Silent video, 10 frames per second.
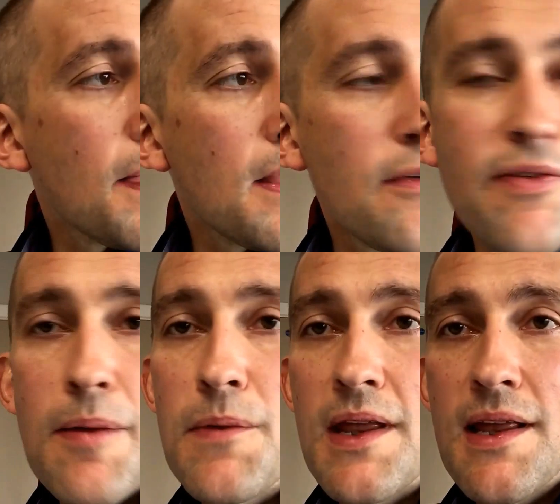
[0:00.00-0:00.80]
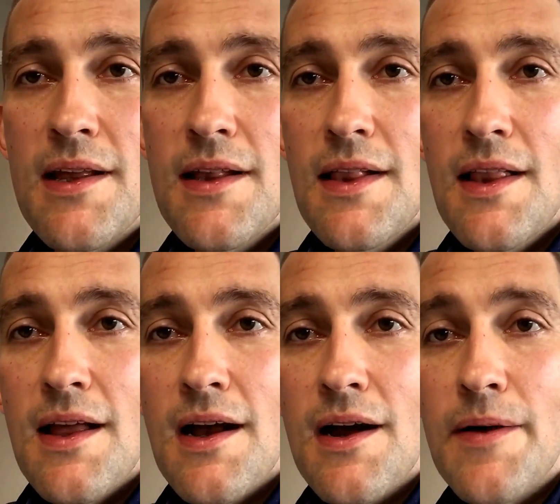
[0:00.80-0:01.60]
your family.
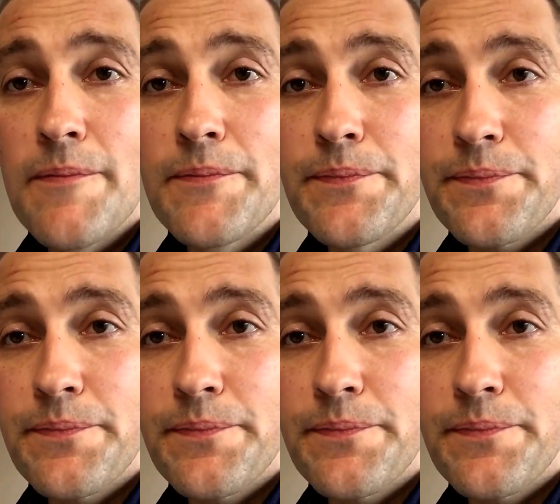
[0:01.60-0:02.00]
You